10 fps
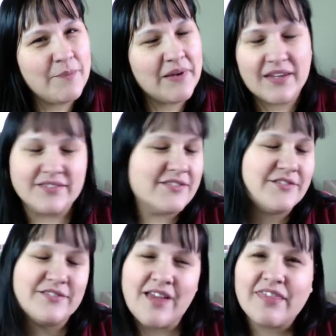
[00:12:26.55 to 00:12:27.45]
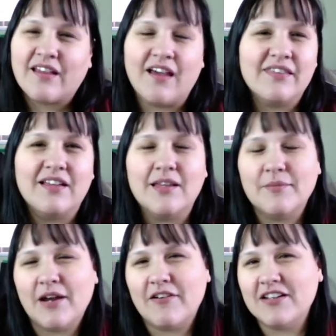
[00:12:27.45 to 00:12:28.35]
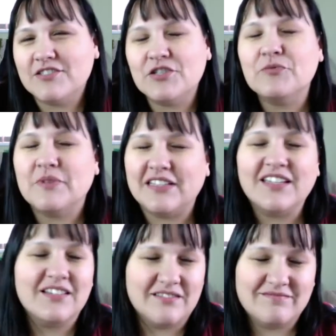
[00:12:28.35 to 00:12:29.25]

because there's nothing on the alumni roster, really.